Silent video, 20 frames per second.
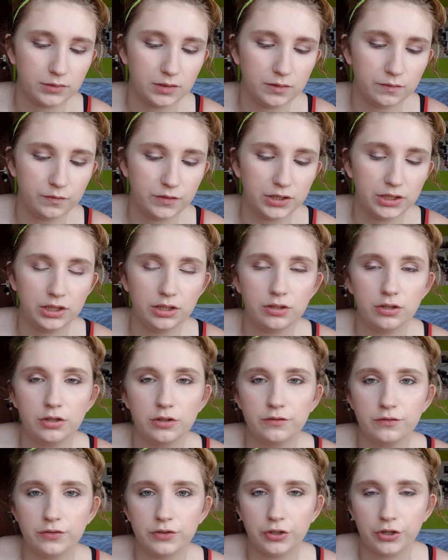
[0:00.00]
very
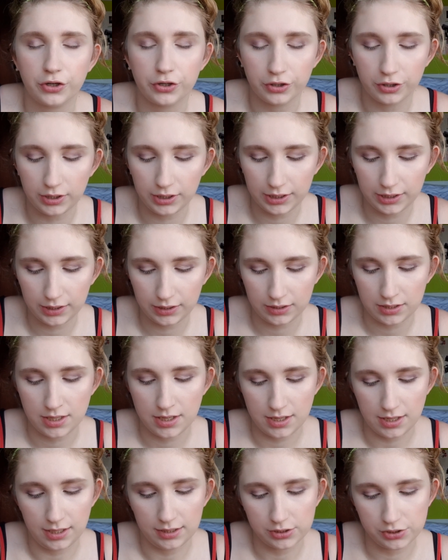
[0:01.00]
good for curling.
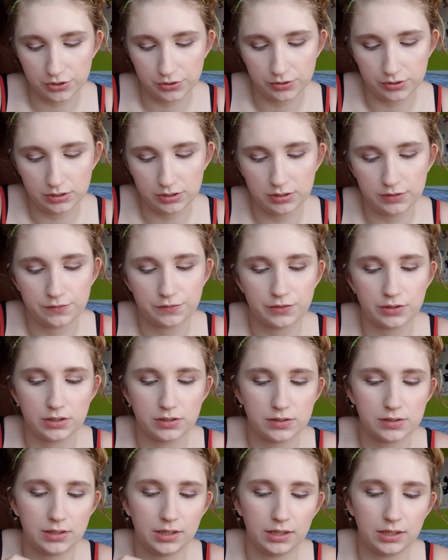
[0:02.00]
I'll show you the
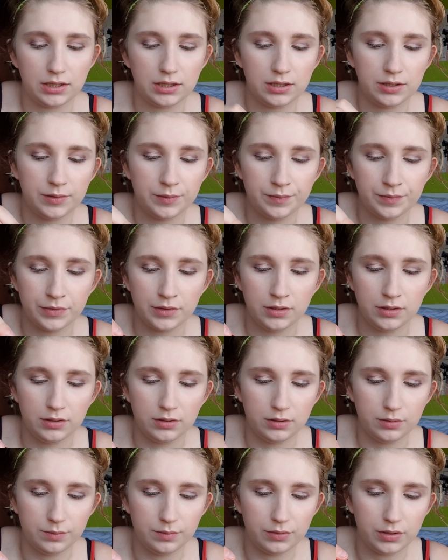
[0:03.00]
difference, like
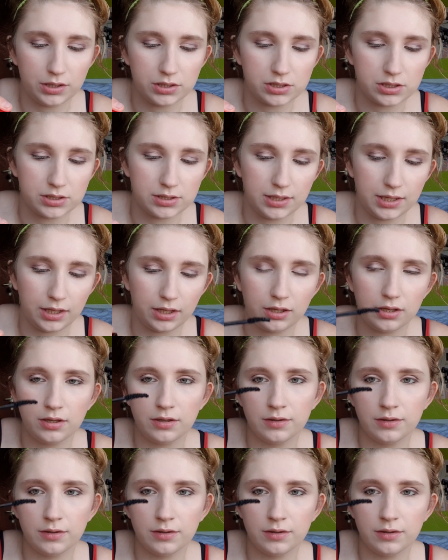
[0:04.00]
the brush is like